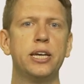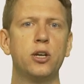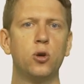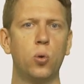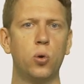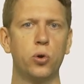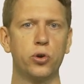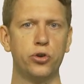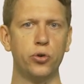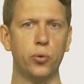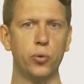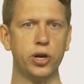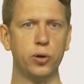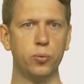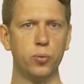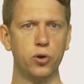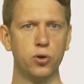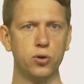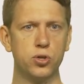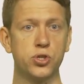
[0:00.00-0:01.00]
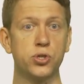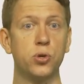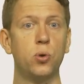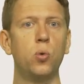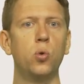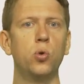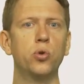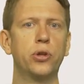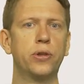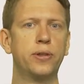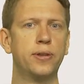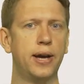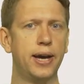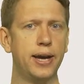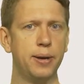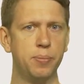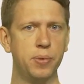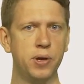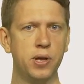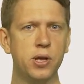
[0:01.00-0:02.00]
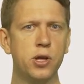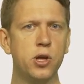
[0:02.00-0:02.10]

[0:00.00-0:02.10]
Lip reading: co-occurring words all the time,